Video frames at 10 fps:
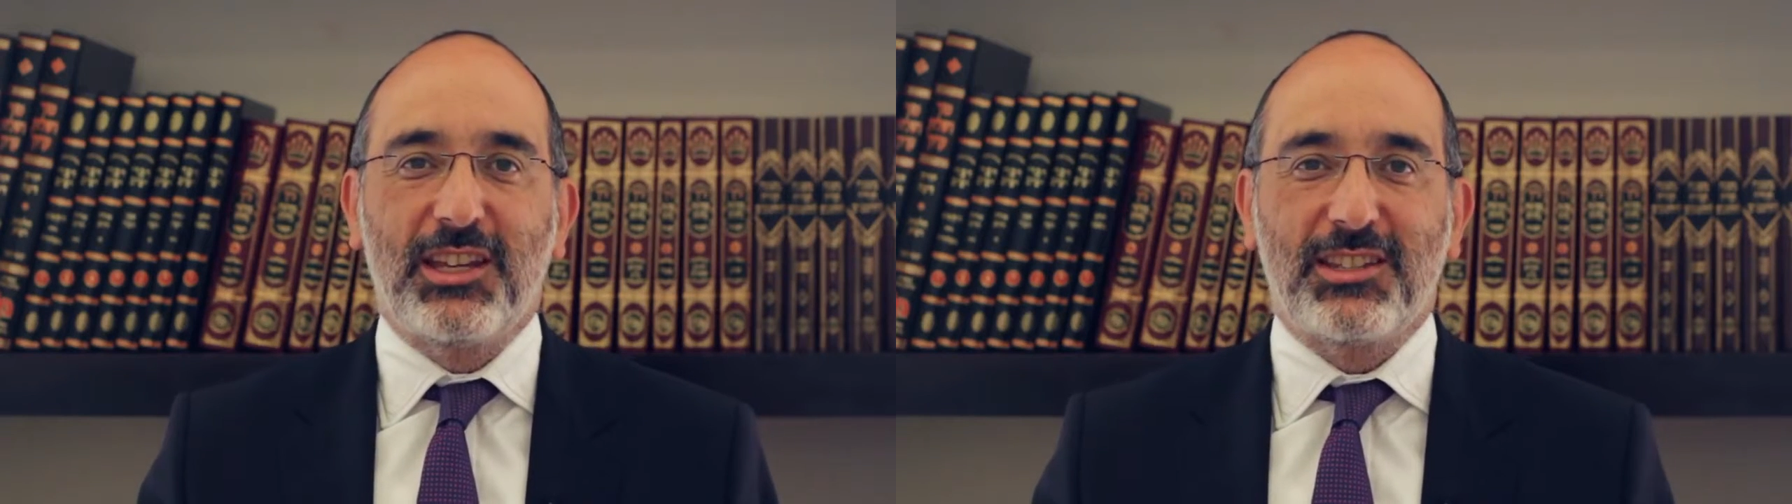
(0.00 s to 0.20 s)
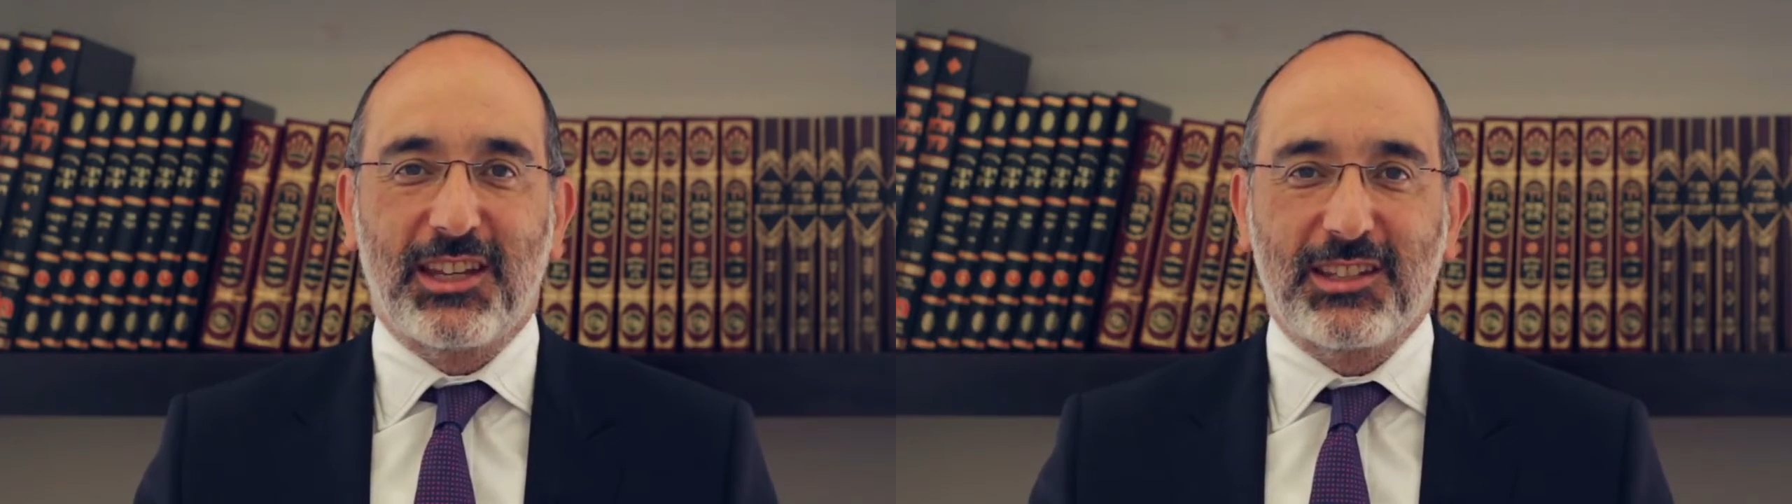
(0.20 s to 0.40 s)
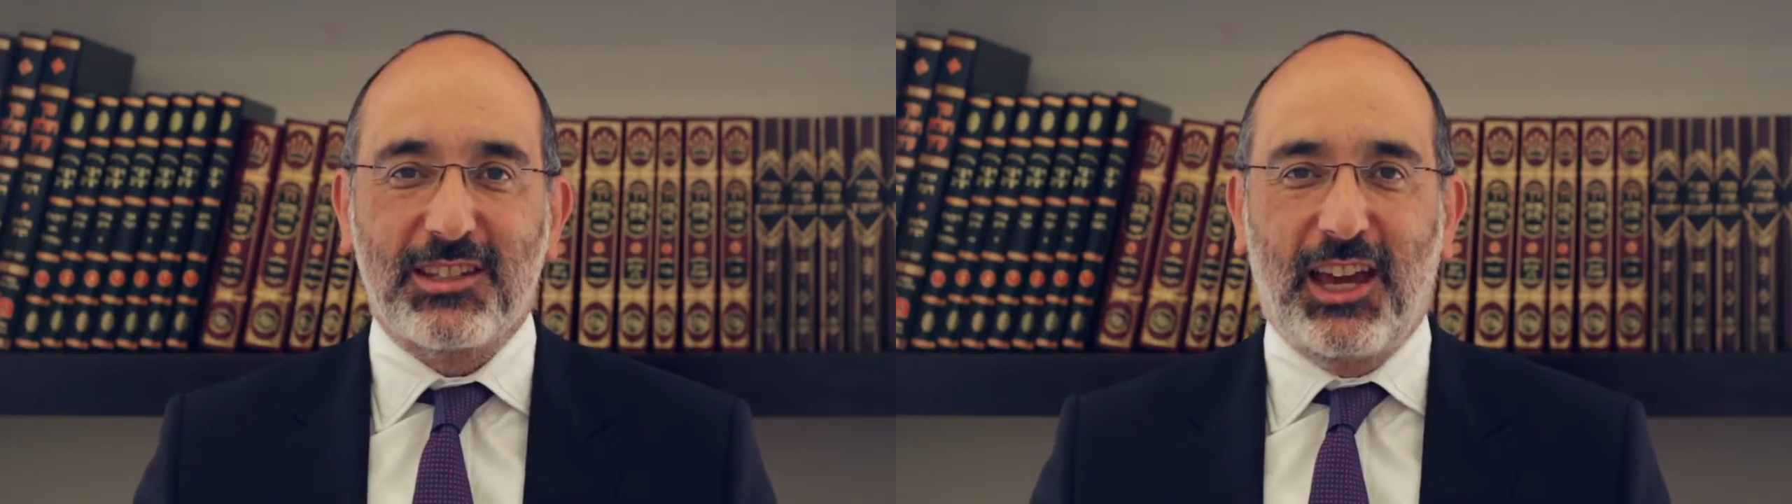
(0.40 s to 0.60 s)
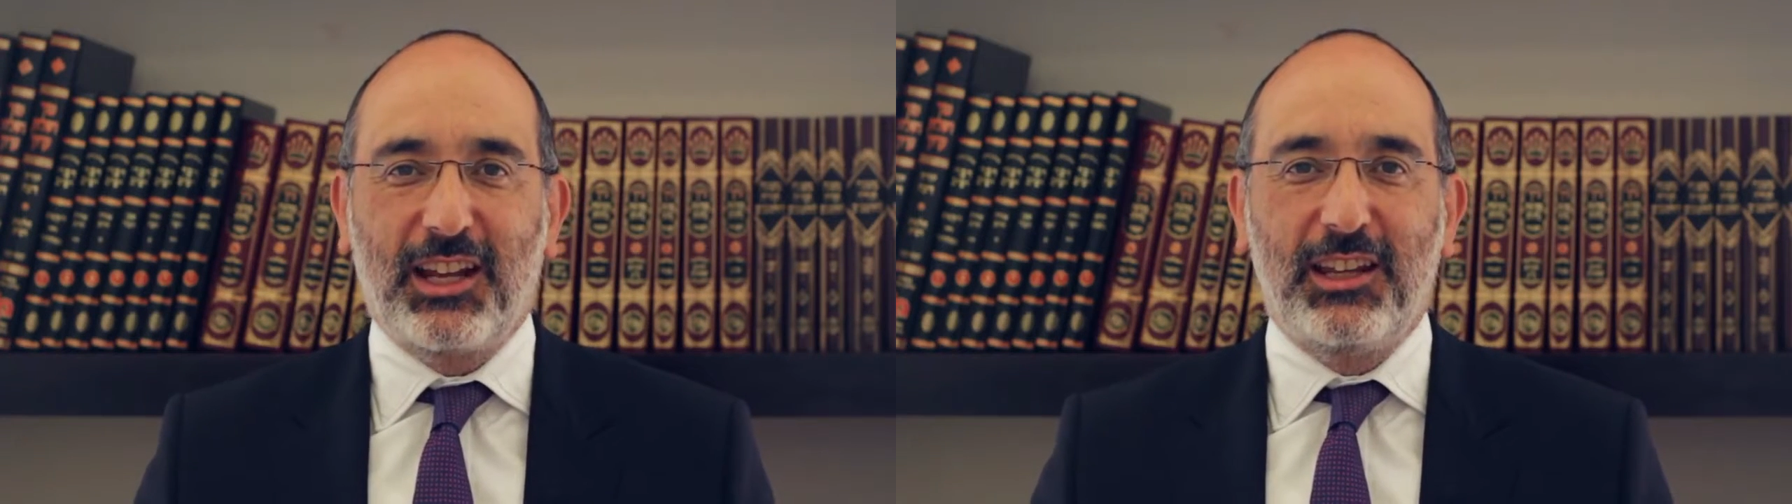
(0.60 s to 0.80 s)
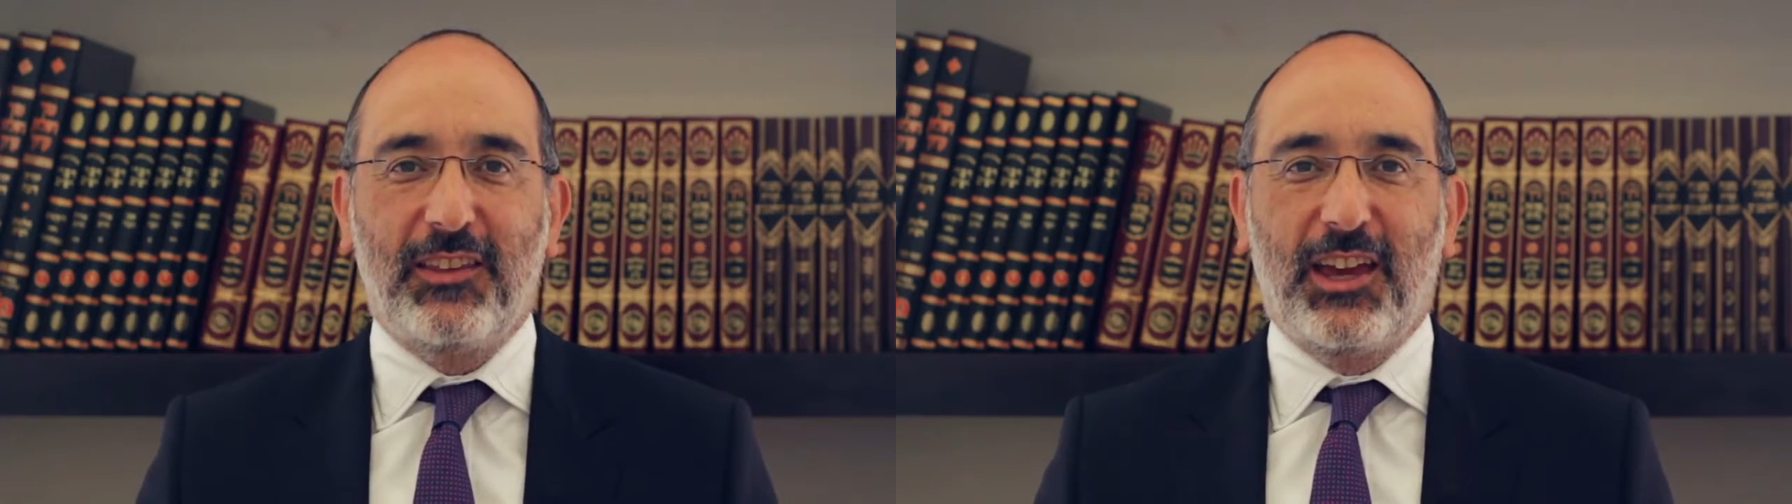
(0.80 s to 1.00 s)
is
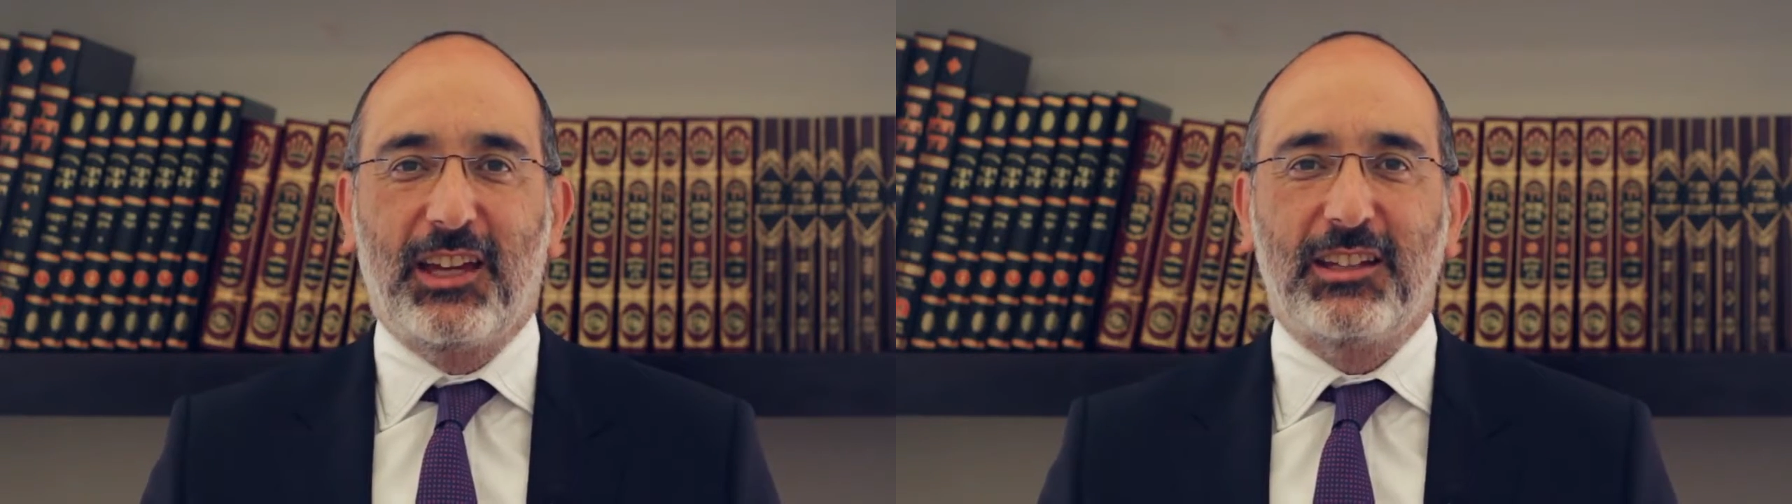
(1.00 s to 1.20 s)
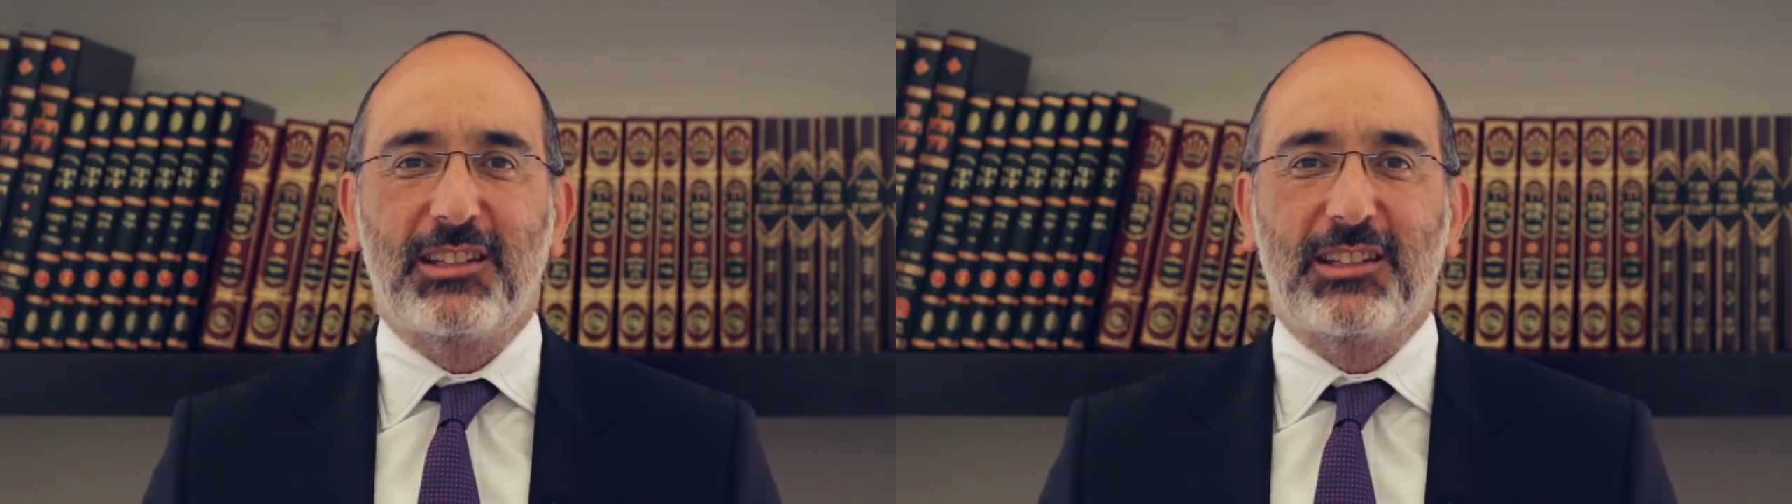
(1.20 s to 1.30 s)
exactly that.